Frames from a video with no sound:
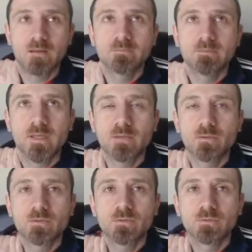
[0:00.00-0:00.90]

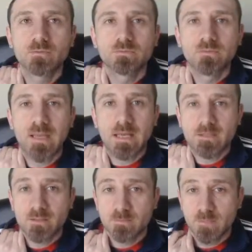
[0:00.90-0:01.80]
it'll catch
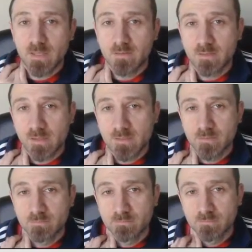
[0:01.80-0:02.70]
them in their
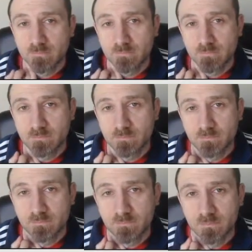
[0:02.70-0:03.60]

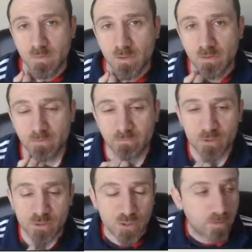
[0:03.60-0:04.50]
on the
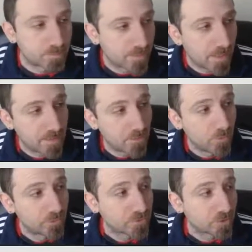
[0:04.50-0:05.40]
first jump, and
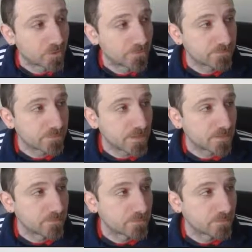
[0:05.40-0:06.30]
also if they
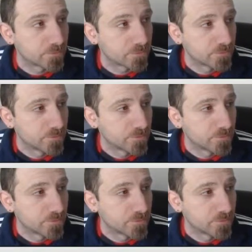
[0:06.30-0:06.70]
do